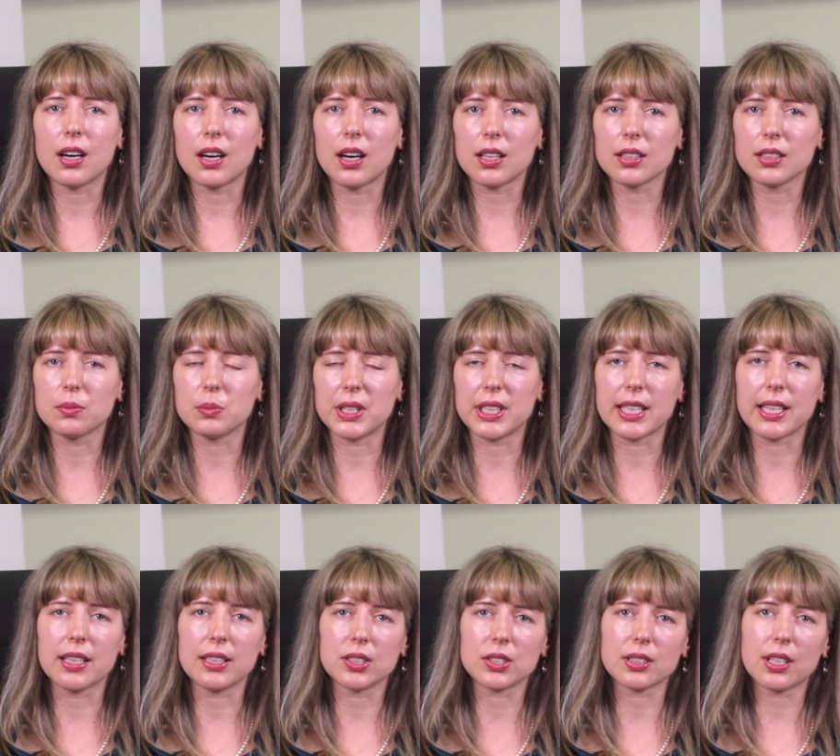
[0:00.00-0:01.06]

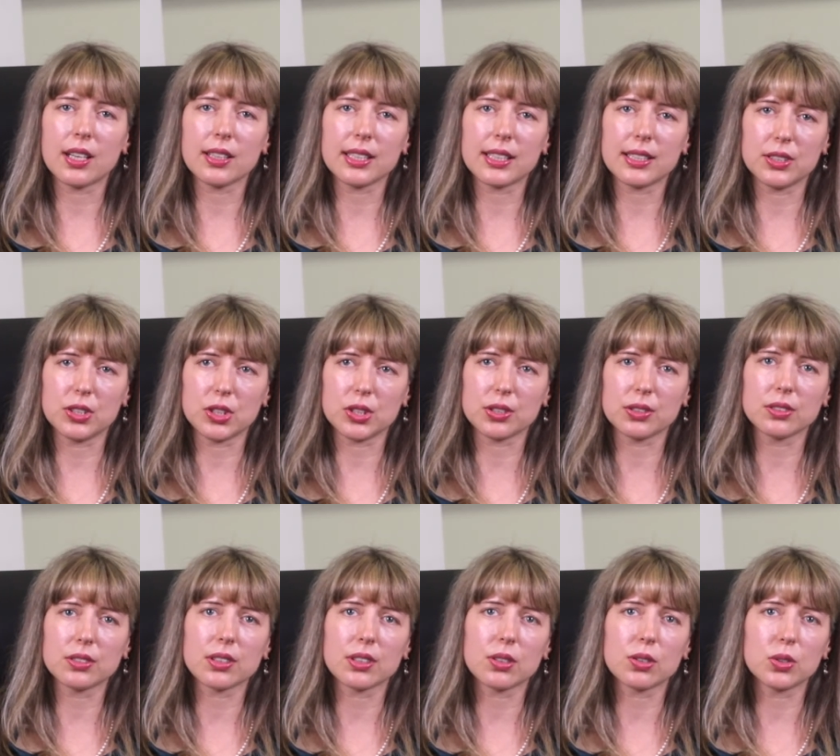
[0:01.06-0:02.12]
Other conditions
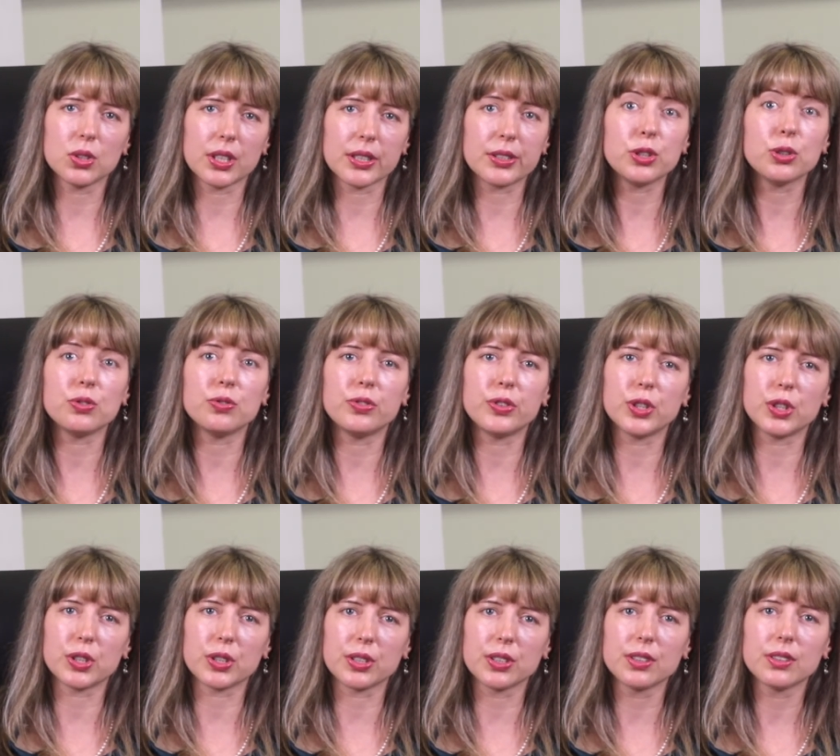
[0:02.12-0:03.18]
include acute
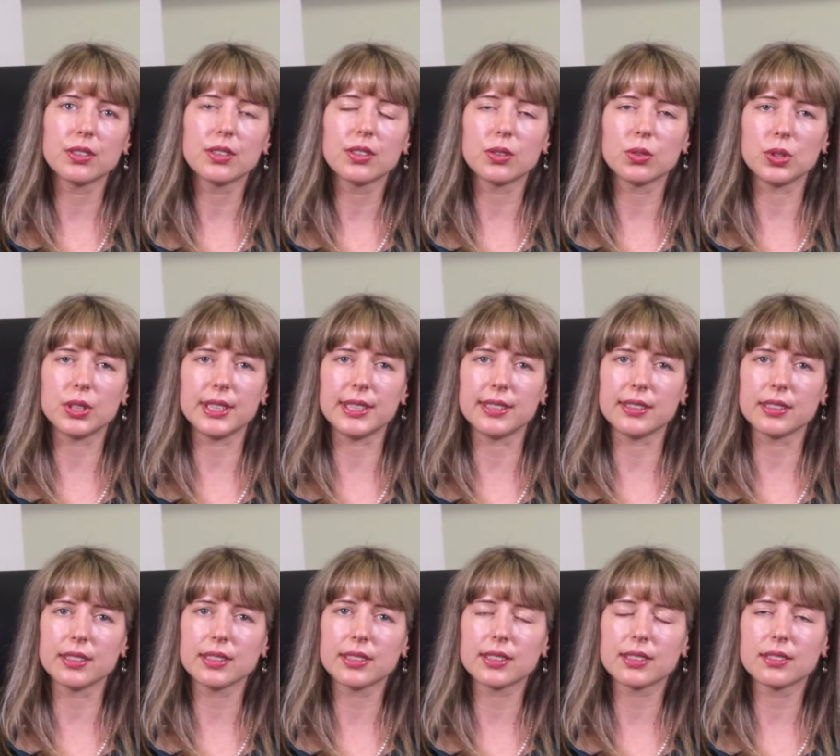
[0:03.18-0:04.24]
vertigo or
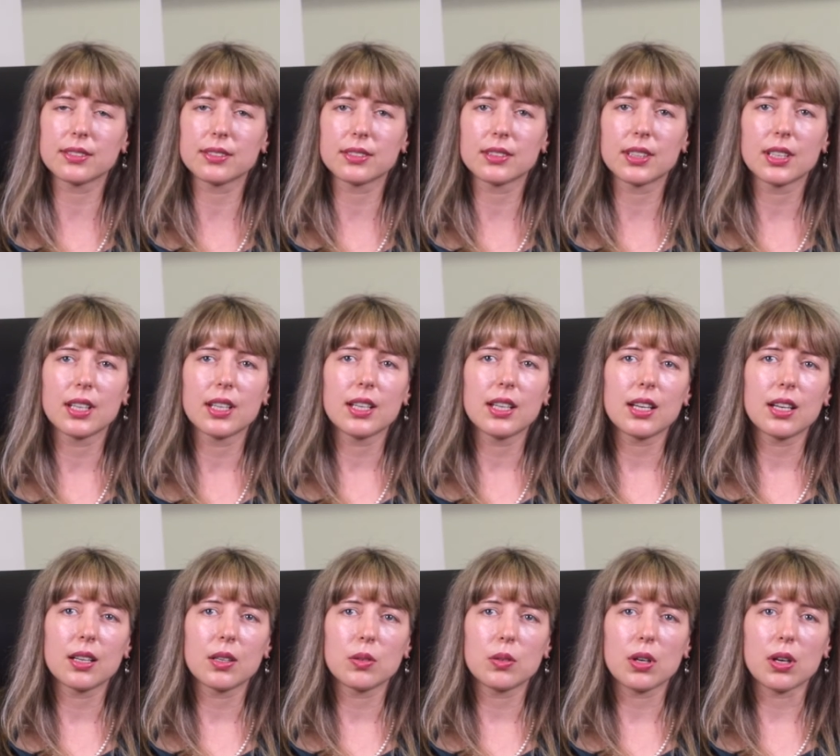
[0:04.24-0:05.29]
dizziness,
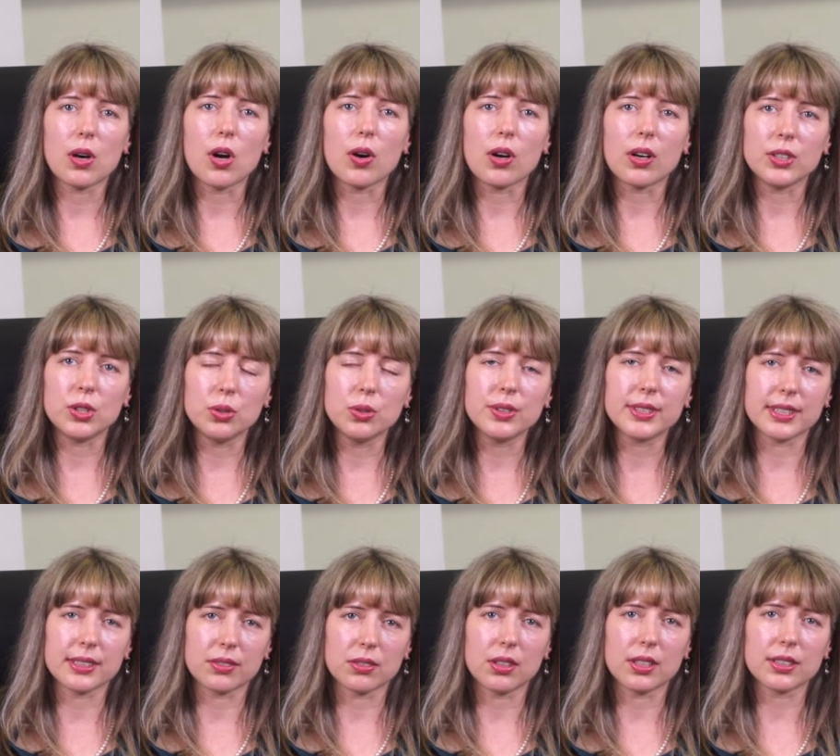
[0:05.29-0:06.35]
use
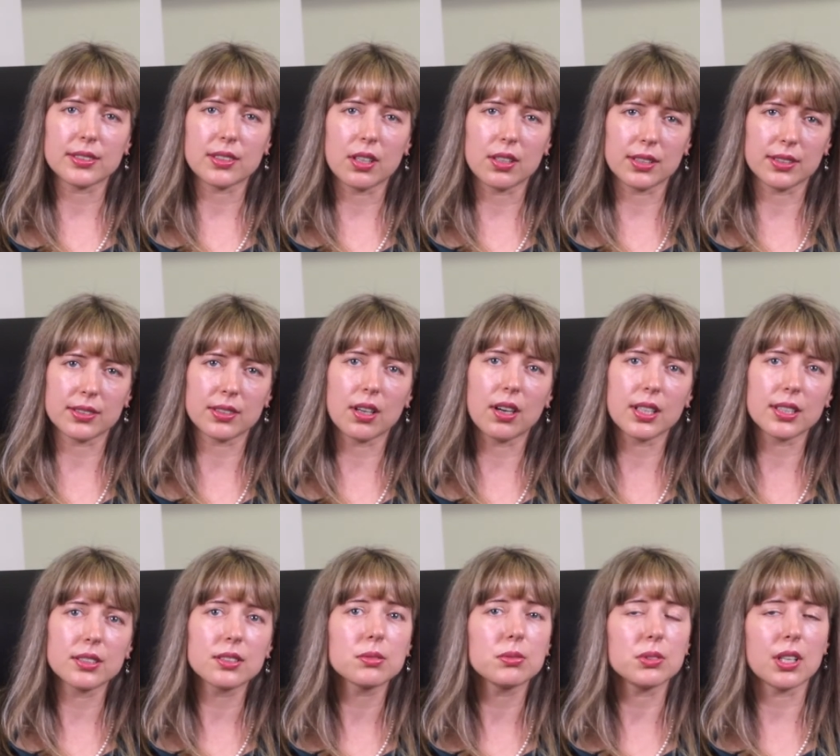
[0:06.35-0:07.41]
in
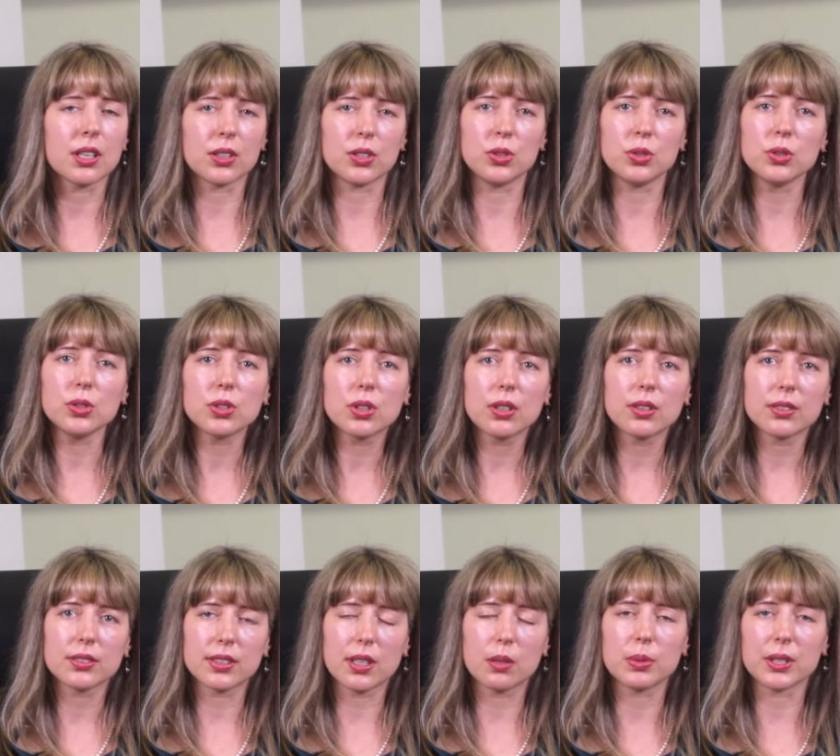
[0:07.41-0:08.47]
sinusitis, acute,
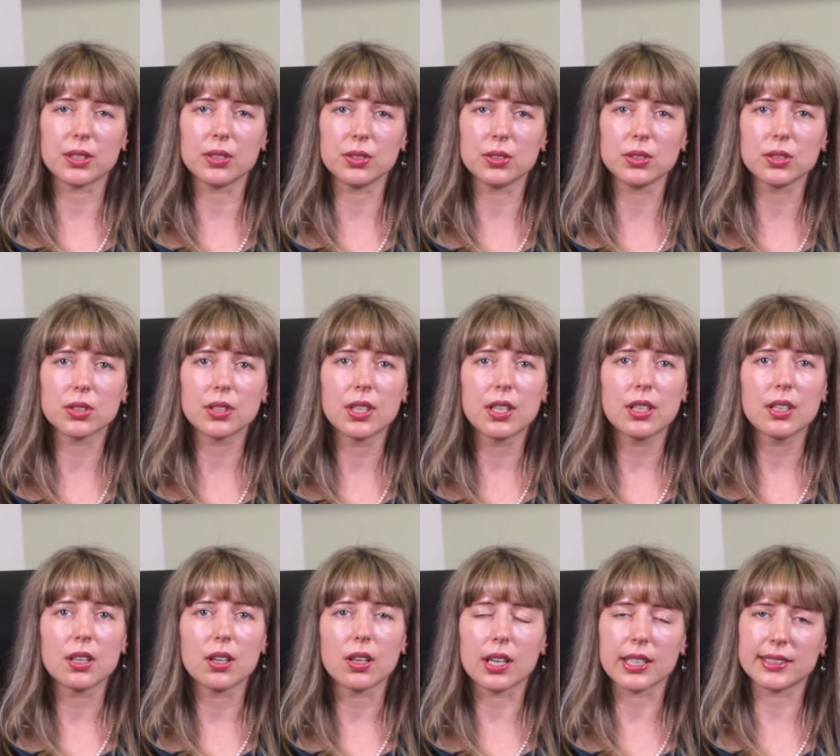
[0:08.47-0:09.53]
subacute,
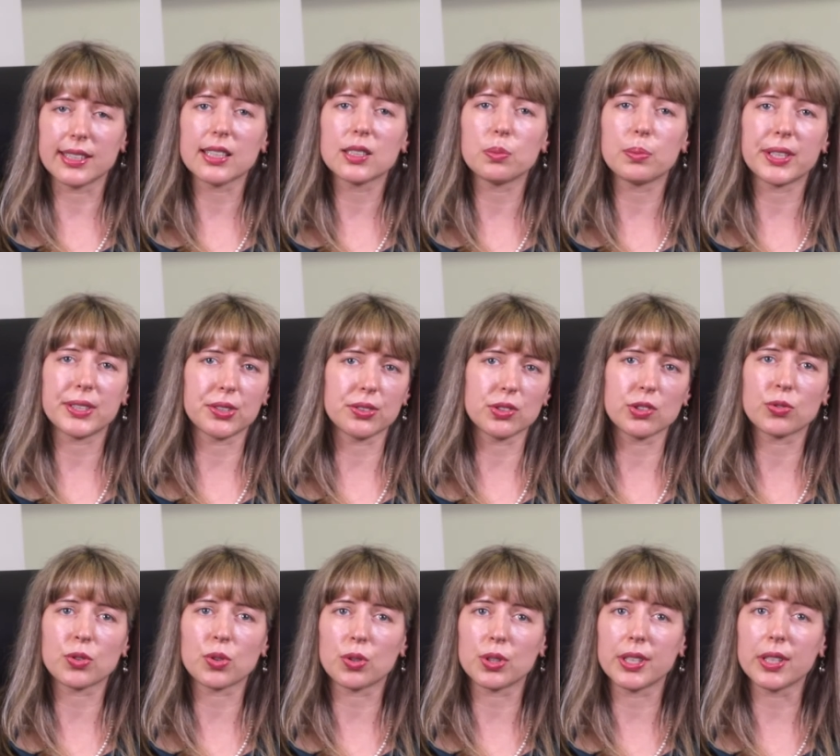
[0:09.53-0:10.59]
exacerbations of
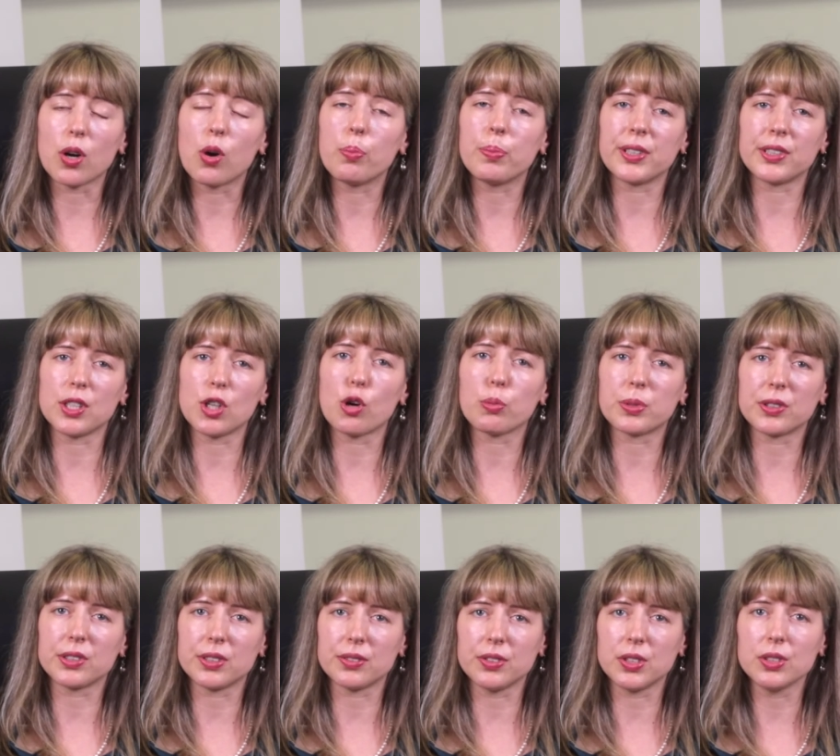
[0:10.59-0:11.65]
chronic or
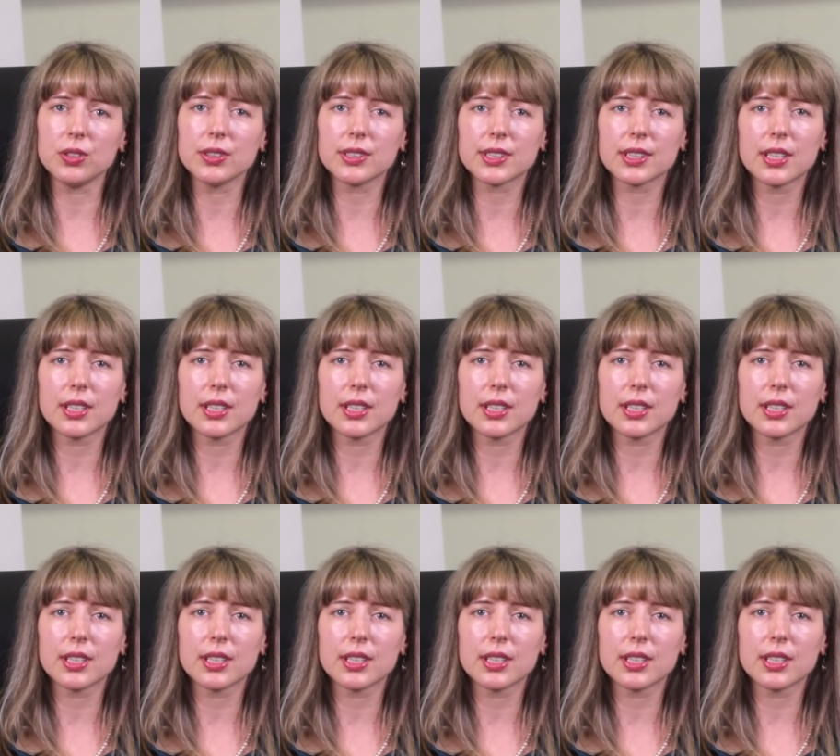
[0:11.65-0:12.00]
perioperative use,